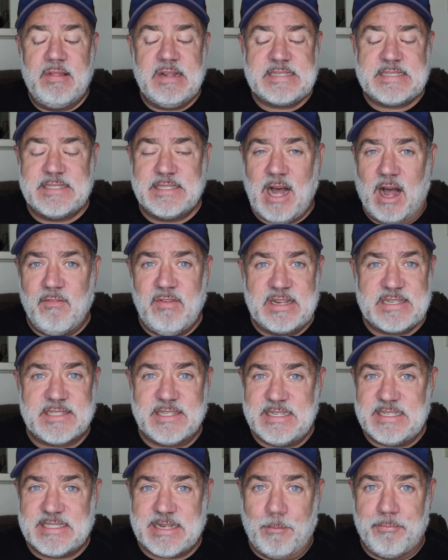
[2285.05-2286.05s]
this is
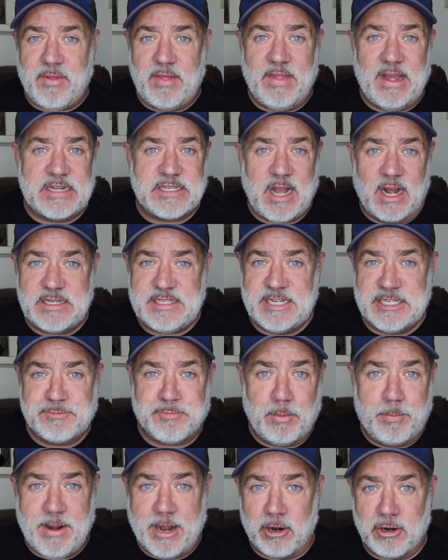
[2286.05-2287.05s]
obviously something that Tati has
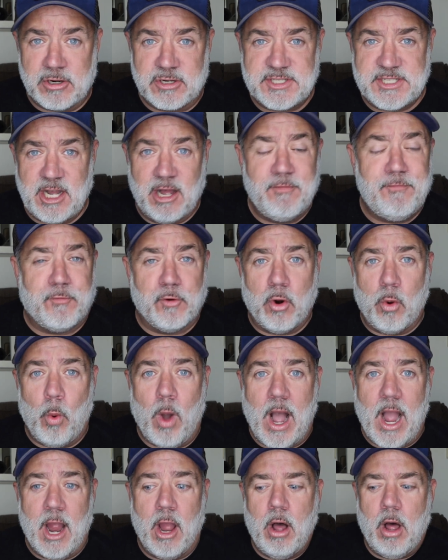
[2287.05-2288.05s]
prepared herself for a
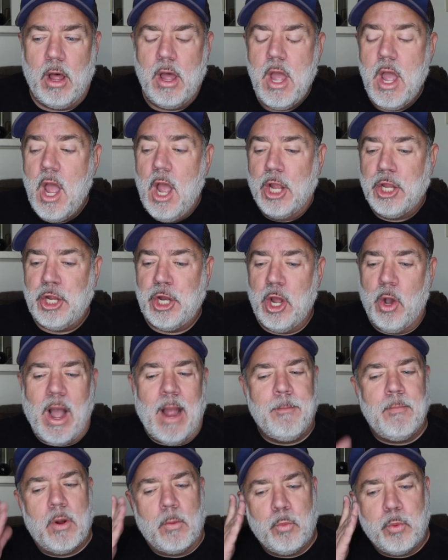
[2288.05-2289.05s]
while. You know,
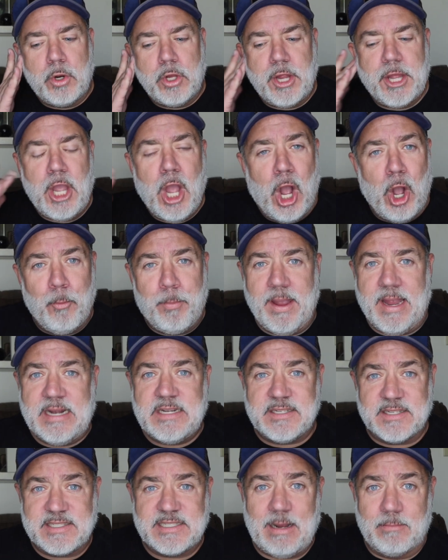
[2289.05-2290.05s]
I'm really hoping
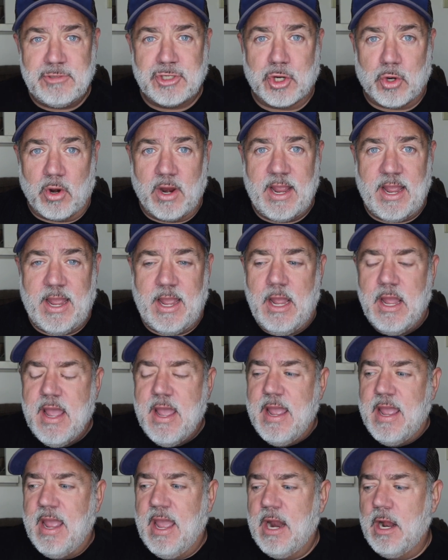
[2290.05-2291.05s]
to some degree
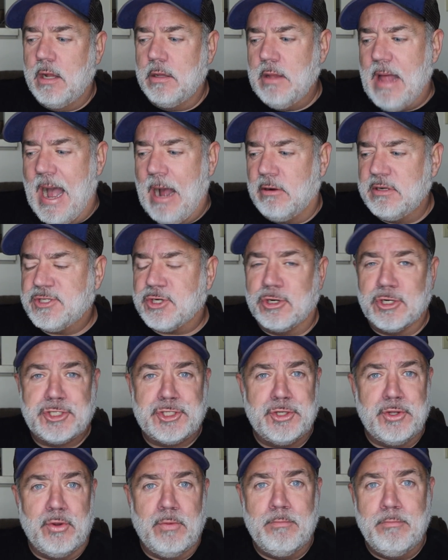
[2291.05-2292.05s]
it allows her
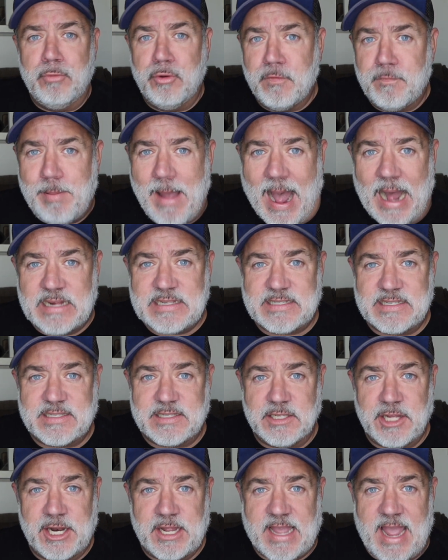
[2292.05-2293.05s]
to move past
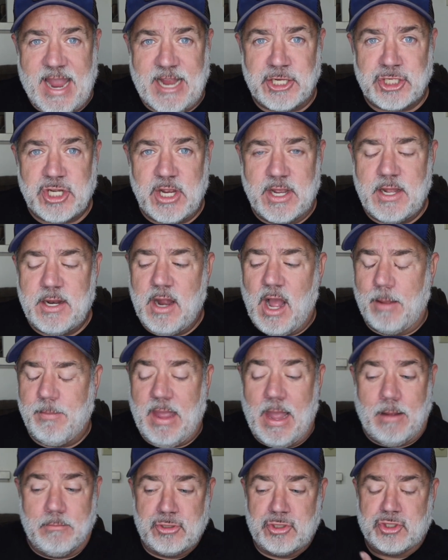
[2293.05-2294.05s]
this litigation. I
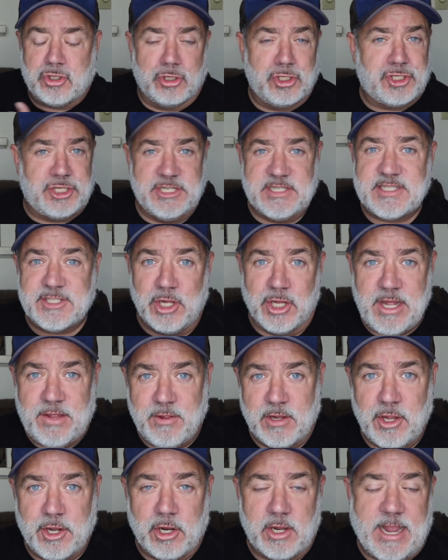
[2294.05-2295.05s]
mean, I'm sure she's still in
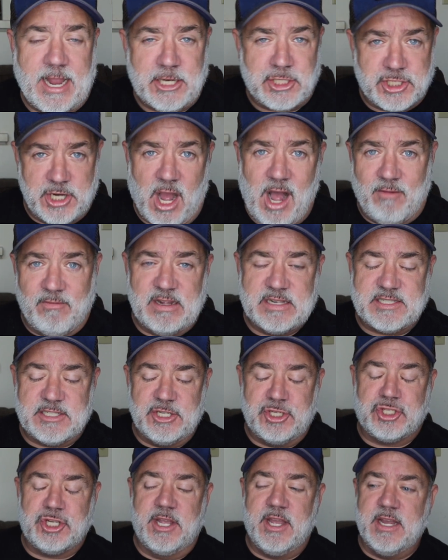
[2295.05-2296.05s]
the litigation.
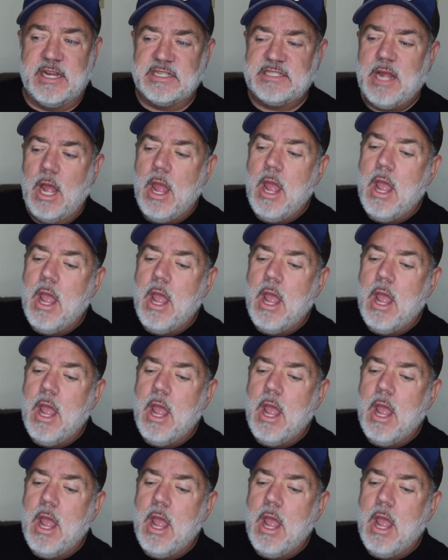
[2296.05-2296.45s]
Obviously she is.